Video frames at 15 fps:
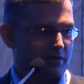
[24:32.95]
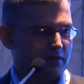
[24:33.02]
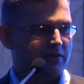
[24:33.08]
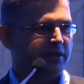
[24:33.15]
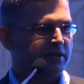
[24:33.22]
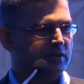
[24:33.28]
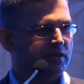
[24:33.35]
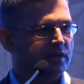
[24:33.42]

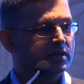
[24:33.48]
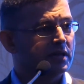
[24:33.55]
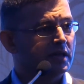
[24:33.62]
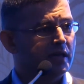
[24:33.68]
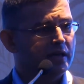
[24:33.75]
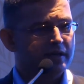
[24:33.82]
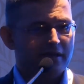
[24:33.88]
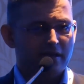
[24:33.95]
Here in
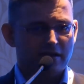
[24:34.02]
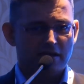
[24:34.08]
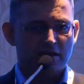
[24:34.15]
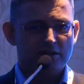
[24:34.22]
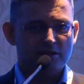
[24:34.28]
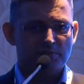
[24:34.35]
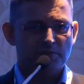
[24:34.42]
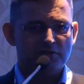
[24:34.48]

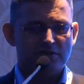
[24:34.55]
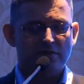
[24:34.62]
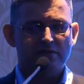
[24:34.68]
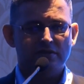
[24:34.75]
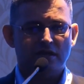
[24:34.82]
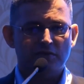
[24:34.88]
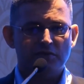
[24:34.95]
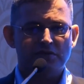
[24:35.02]
Kerala's presence,
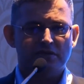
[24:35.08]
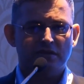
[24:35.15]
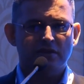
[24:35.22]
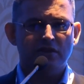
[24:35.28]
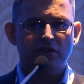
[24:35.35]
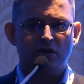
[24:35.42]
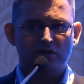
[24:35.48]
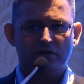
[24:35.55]
I would say the
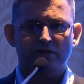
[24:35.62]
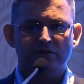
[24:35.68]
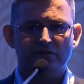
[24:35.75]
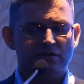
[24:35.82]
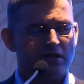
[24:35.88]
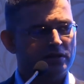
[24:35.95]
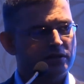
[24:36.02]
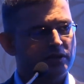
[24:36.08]

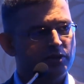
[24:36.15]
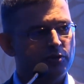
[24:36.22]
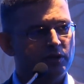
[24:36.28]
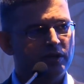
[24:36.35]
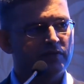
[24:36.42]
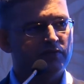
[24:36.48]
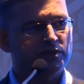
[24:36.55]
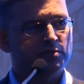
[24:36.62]
Congress and the
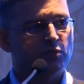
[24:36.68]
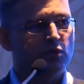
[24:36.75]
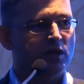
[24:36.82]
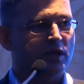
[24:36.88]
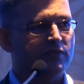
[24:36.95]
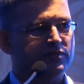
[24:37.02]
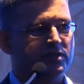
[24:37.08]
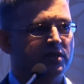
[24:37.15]
UDF is more
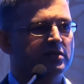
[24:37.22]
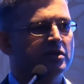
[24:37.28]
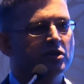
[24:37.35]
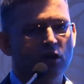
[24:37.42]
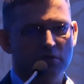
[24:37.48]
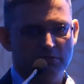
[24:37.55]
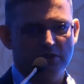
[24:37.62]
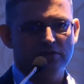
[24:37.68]
left than the
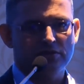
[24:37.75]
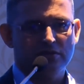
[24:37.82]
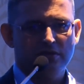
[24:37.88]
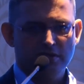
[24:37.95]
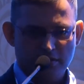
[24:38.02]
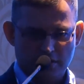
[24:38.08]
communists.